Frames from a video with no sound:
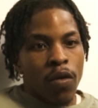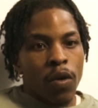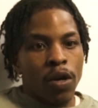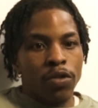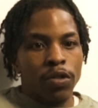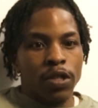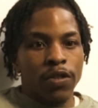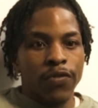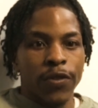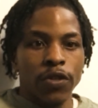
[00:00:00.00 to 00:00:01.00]
Well,
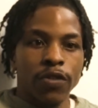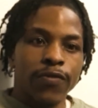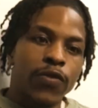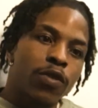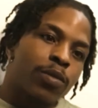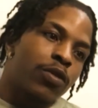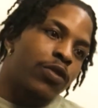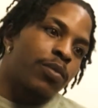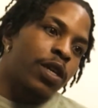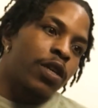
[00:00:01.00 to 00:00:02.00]
just first and
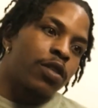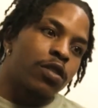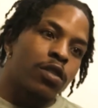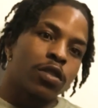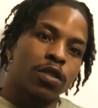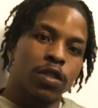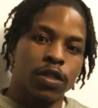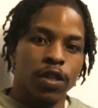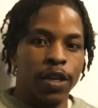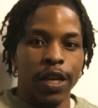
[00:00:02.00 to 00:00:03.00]
foremost, man,
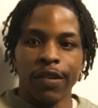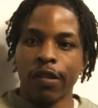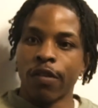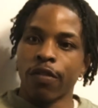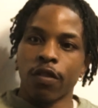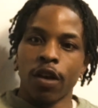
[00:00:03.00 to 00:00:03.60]
it's